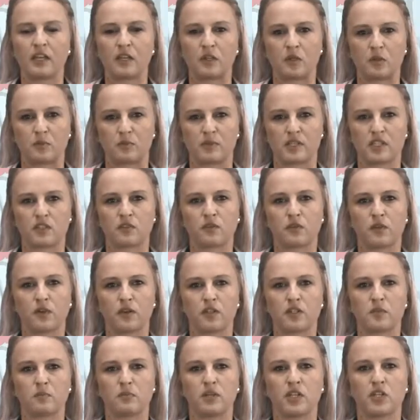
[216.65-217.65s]
you must
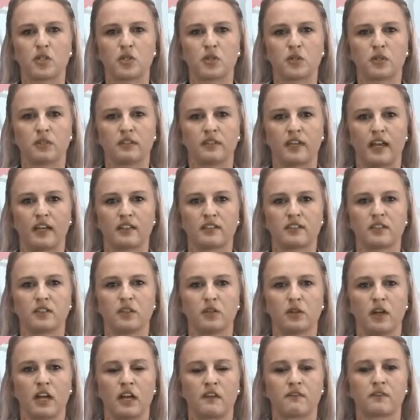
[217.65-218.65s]
first be sure that
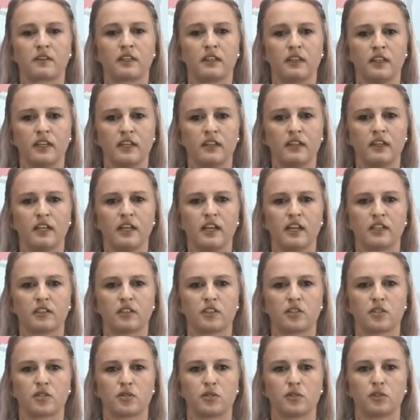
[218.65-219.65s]
you have clearly
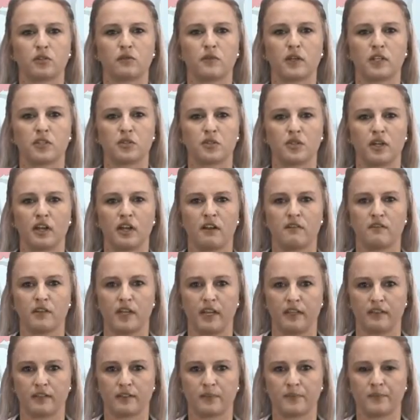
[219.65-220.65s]
understood what you have
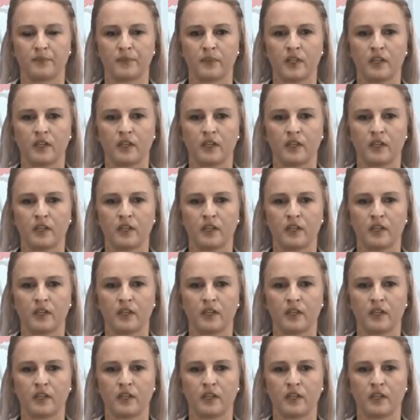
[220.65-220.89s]
read.